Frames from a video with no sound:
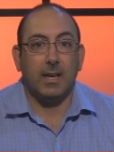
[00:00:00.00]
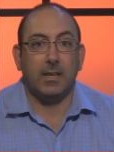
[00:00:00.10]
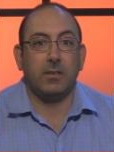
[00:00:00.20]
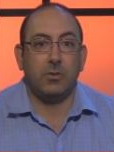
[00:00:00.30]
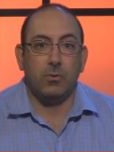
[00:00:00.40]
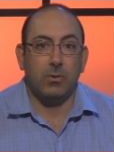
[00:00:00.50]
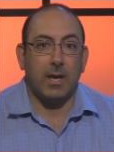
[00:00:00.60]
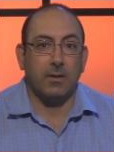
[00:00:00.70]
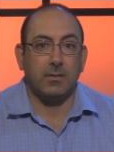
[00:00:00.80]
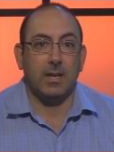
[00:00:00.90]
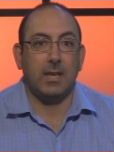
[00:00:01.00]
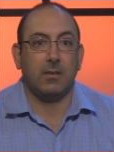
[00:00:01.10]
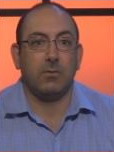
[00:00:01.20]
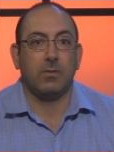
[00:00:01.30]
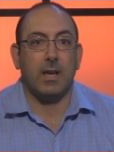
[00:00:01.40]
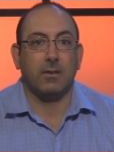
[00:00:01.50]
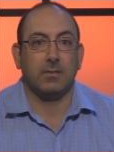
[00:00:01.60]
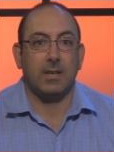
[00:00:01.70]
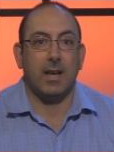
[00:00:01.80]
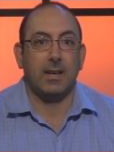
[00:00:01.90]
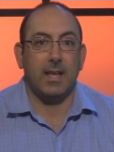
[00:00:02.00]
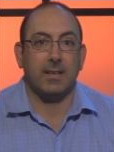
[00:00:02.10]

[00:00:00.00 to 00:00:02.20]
and in 2008 2009,